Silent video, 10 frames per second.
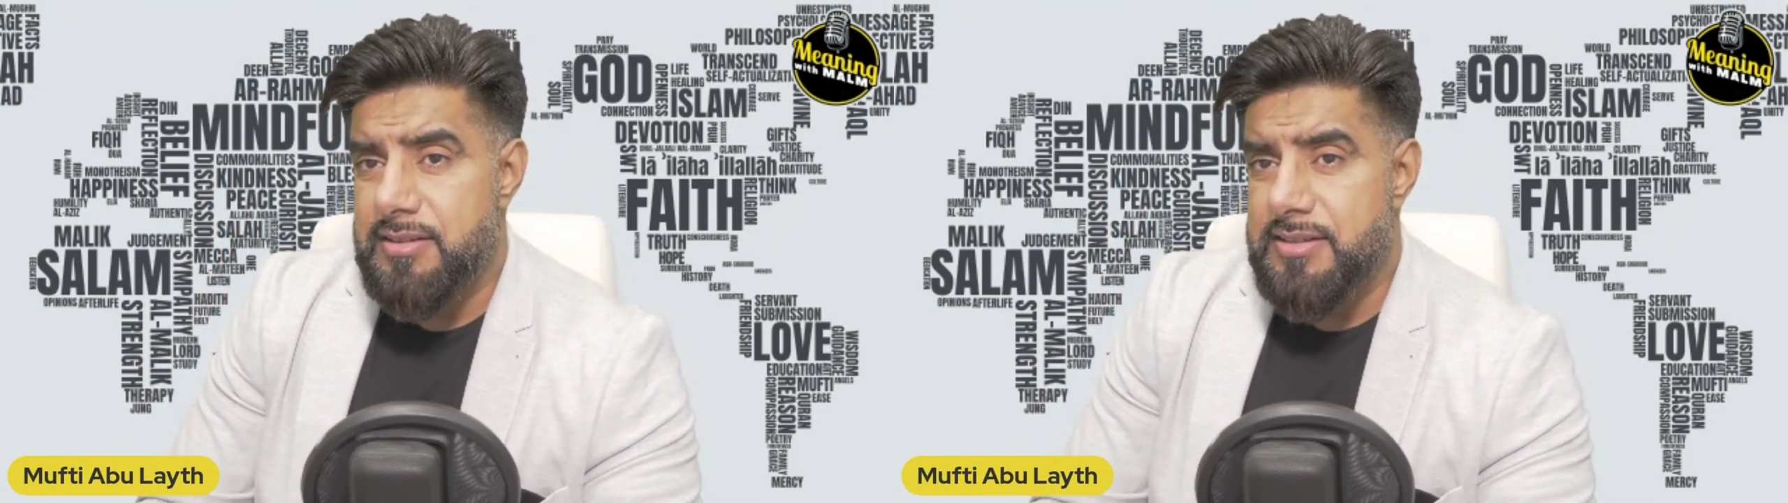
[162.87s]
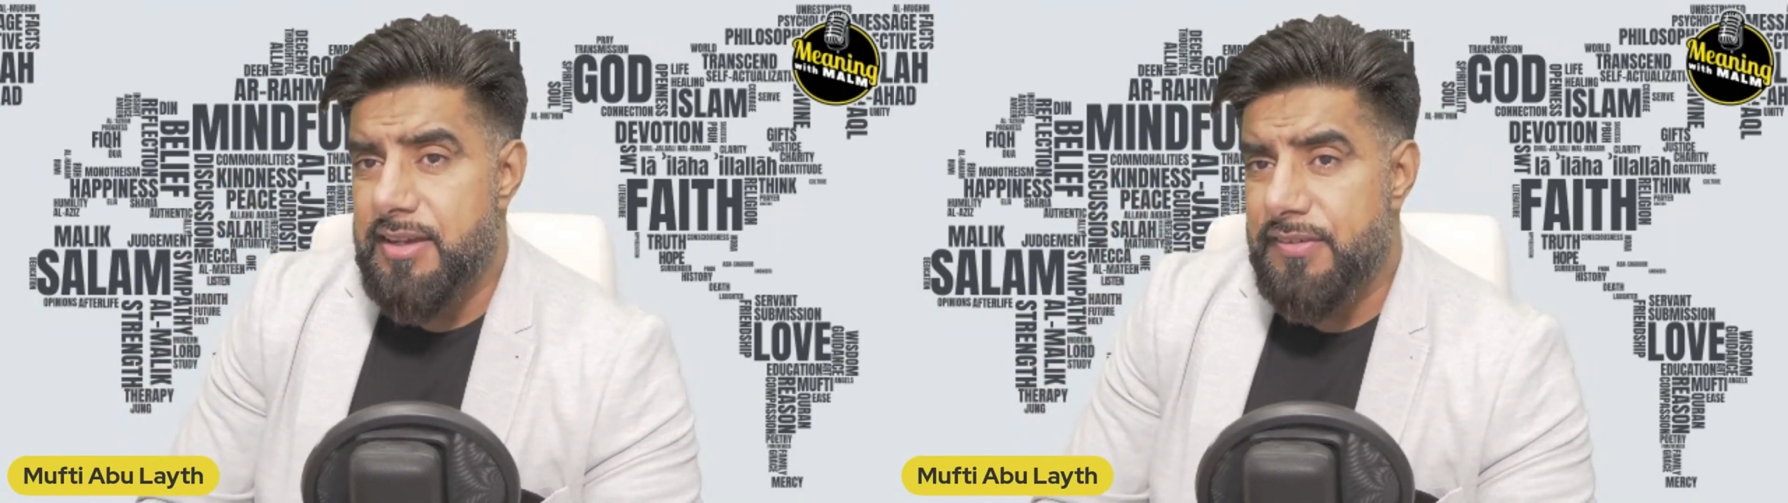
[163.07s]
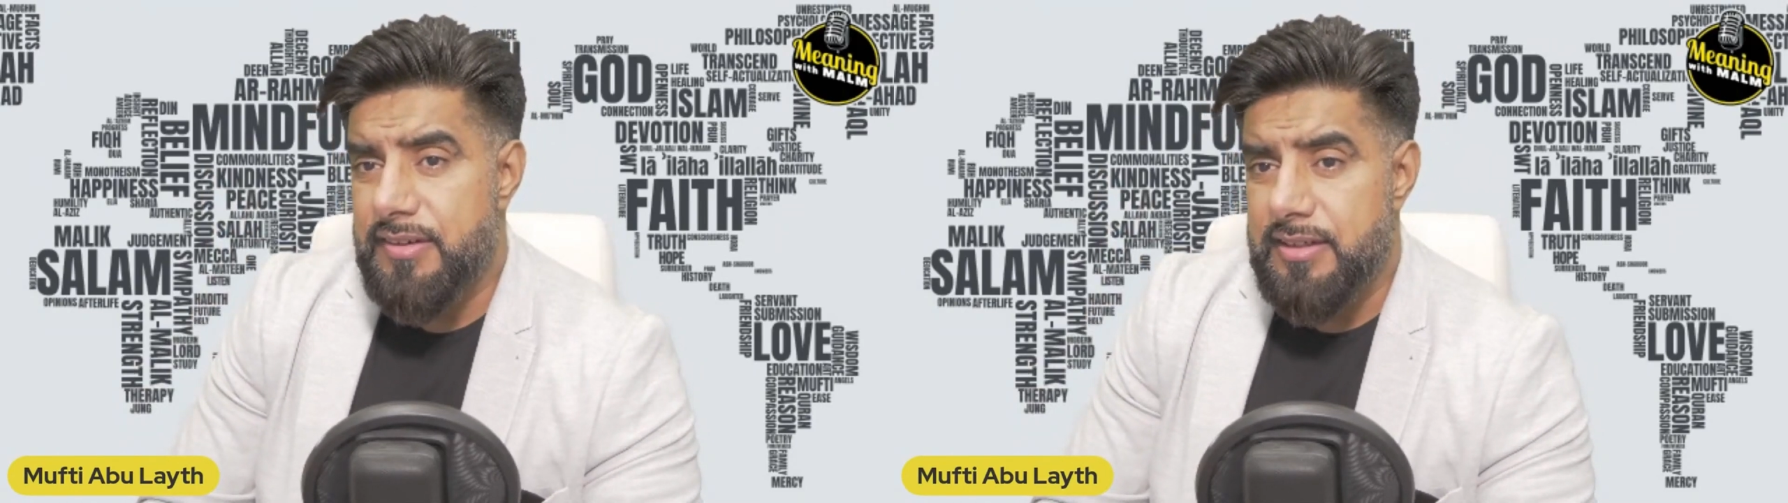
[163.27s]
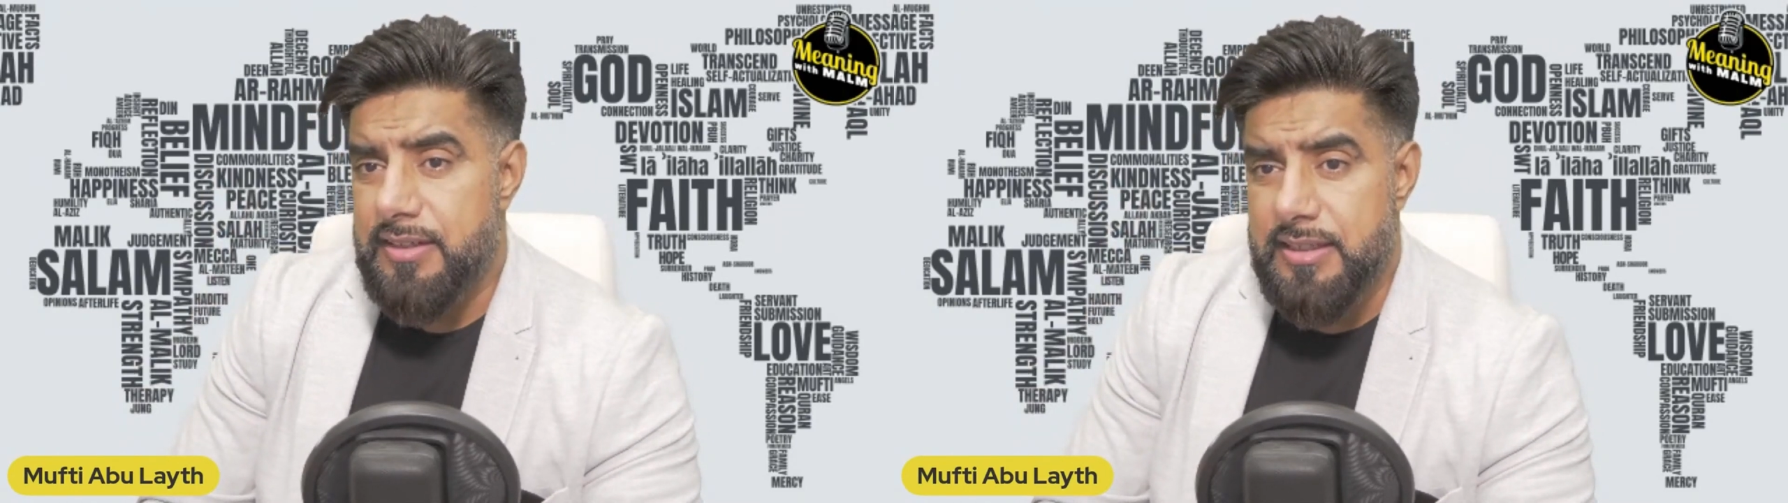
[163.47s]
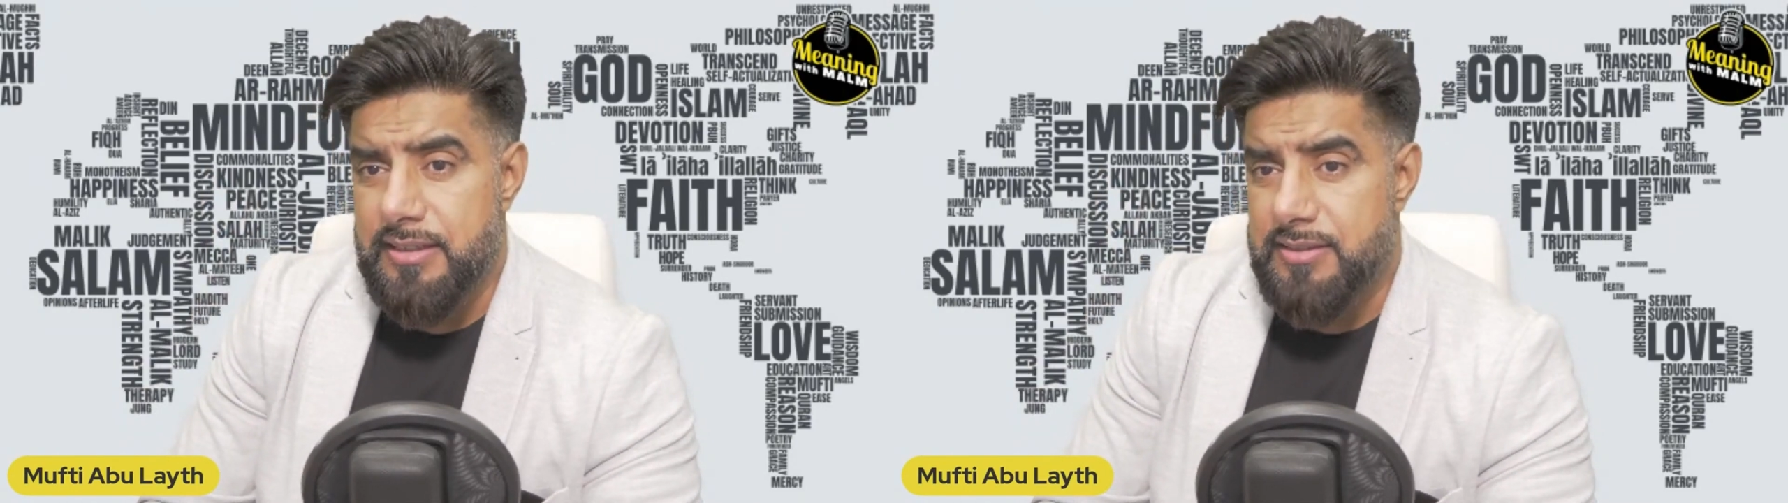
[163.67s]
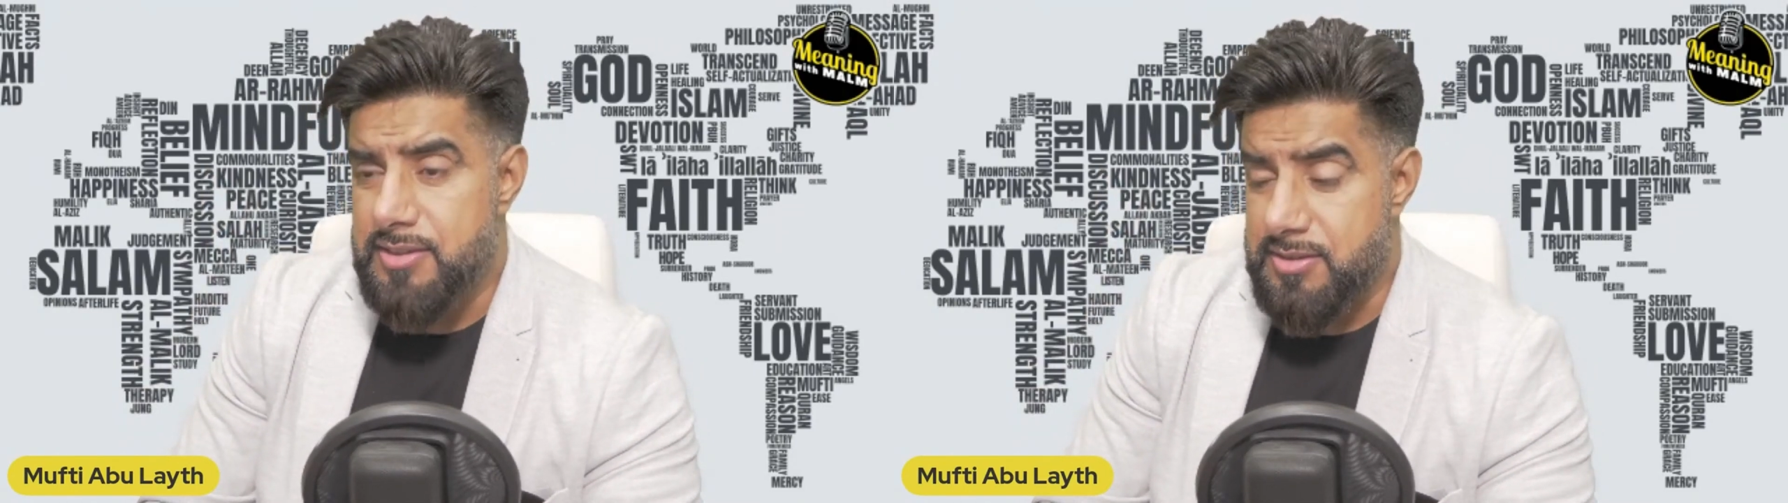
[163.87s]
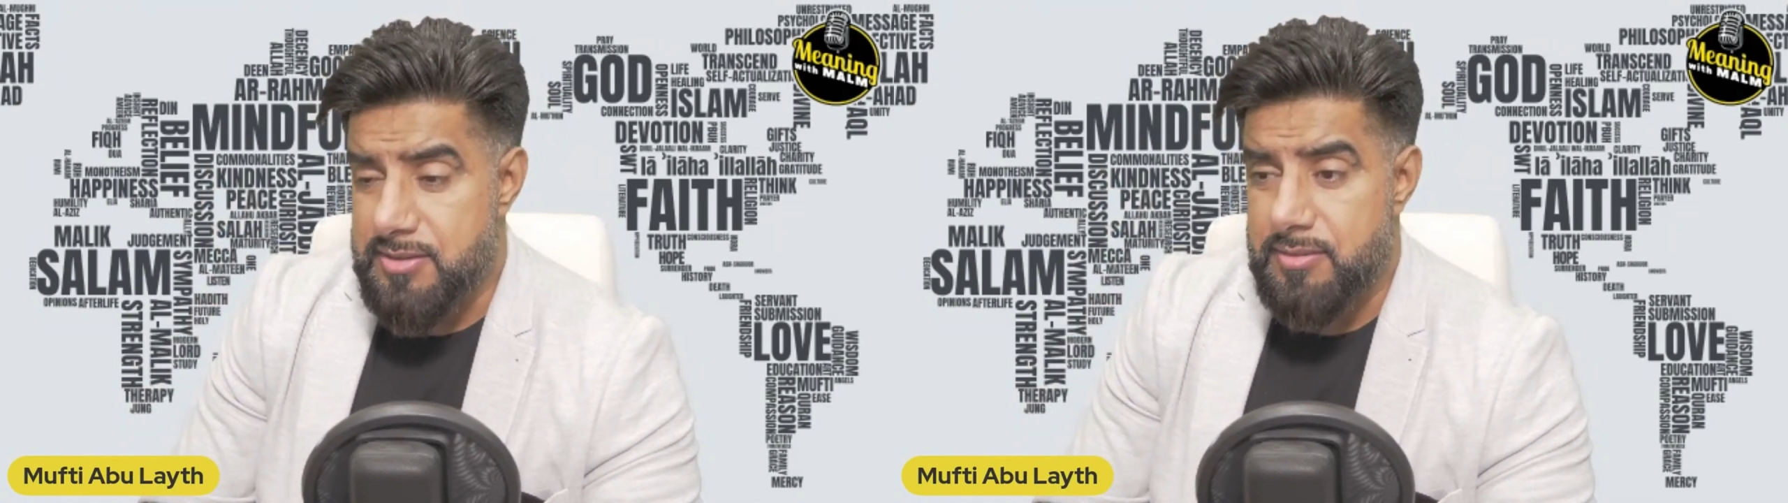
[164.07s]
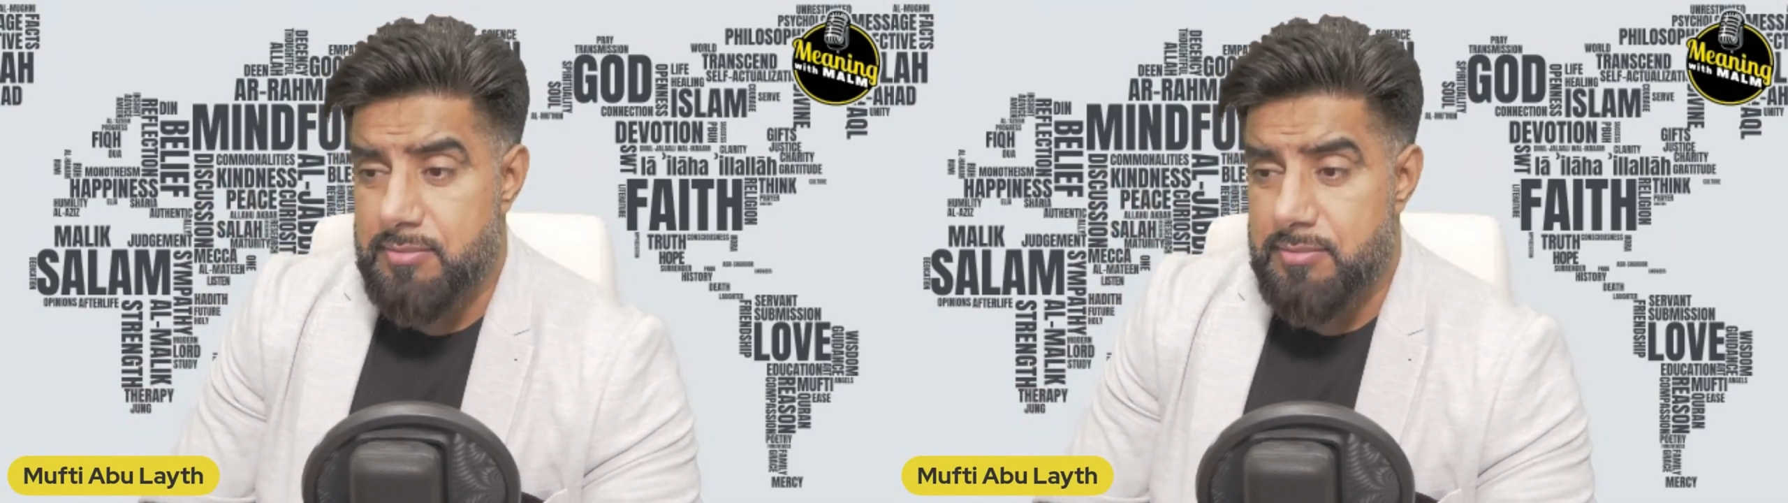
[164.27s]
definitely just,